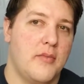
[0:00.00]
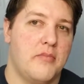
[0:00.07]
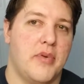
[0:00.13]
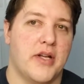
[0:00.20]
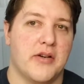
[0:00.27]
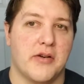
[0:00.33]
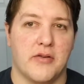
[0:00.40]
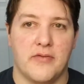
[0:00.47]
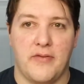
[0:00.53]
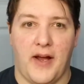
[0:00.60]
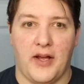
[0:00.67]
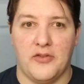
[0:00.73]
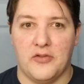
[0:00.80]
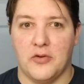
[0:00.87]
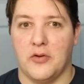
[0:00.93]
better,
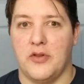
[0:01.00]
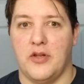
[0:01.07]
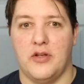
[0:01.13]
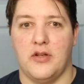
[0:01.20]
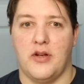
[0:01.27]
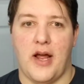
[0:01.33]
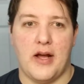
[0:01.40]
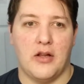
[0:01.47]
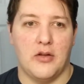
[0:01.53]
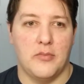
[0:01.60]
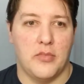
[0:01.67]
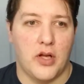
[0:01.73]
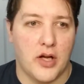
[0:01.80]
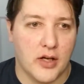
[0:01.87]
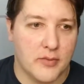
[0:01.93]
faster than an alum
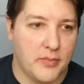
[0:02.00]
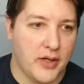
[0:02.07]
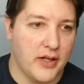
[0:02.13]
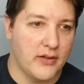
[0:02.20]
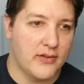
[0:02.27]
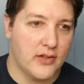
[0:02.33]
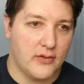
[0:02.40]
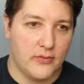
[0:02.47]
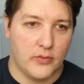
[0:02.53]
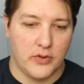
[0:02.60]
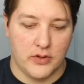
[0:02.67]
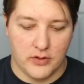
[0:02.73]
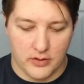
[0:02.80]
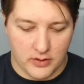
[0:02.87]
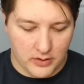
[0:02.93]
block by itself
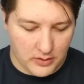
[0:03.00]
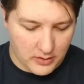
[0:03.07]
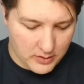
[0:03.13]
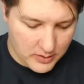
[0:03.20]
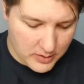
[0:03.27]
would, or